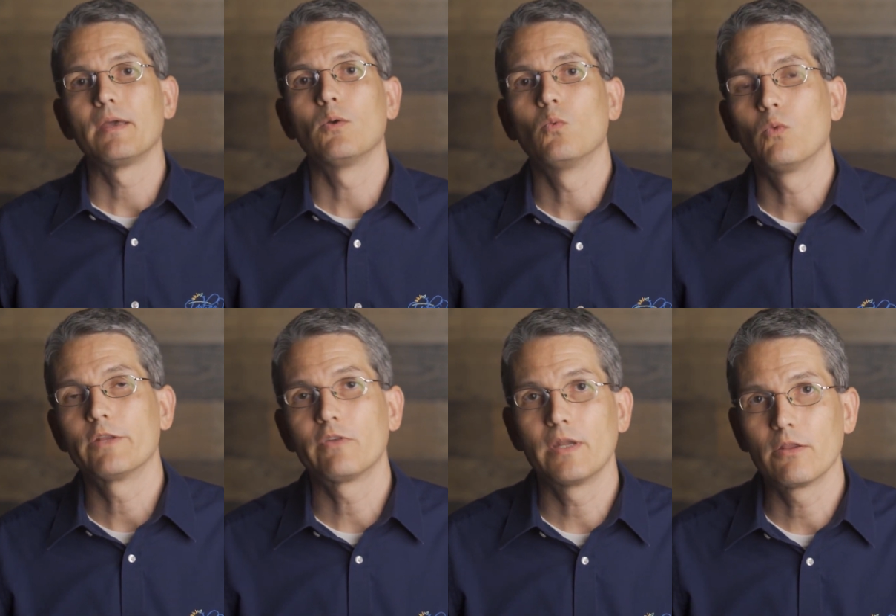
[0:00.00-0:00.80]

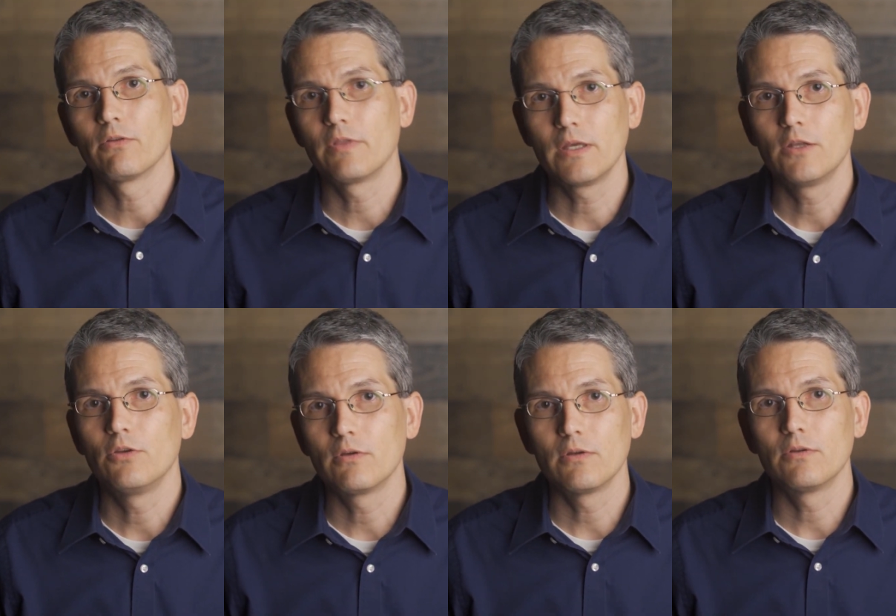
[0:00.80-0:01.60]
What's another thing
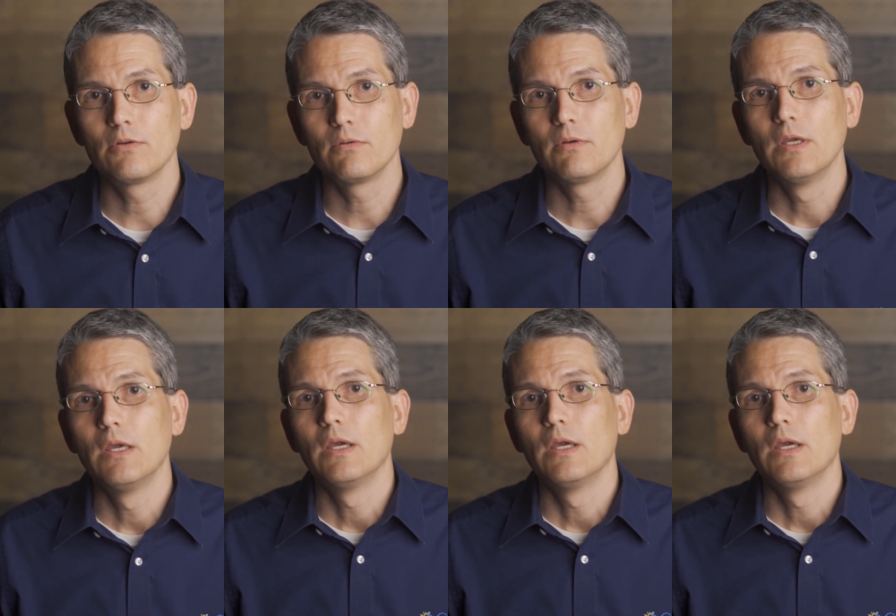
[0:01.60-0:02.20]
that you can do?